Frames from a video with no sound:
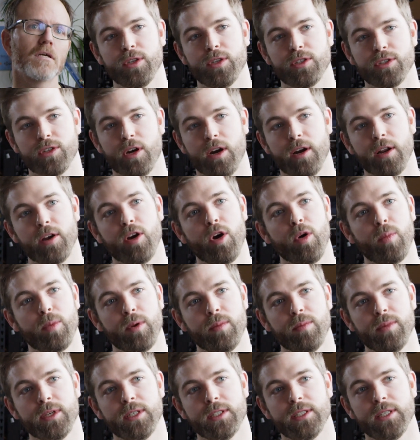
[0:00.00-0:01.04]
started
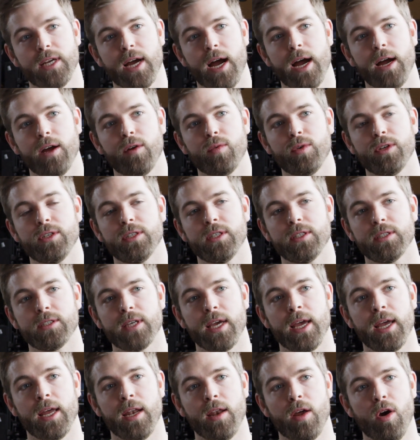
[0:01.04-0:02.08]
OpenBCI, which is
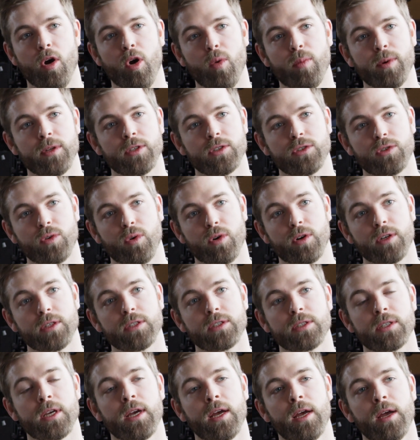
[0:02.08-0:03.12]
an open
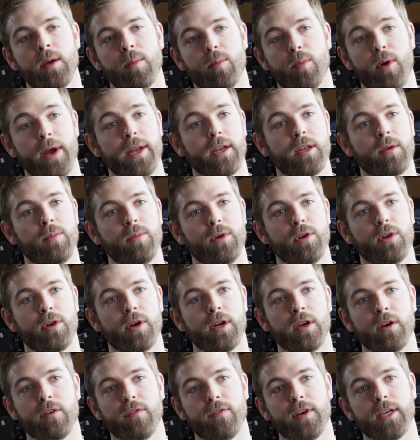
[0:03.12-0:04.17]
source brain-computer
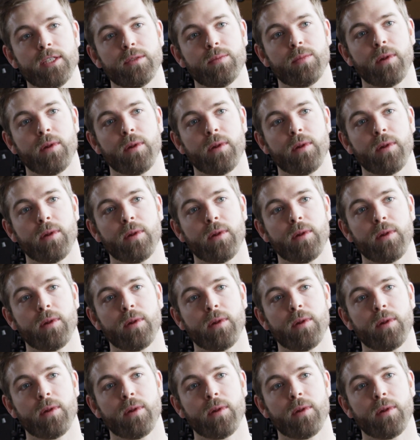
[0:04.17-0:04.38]
interface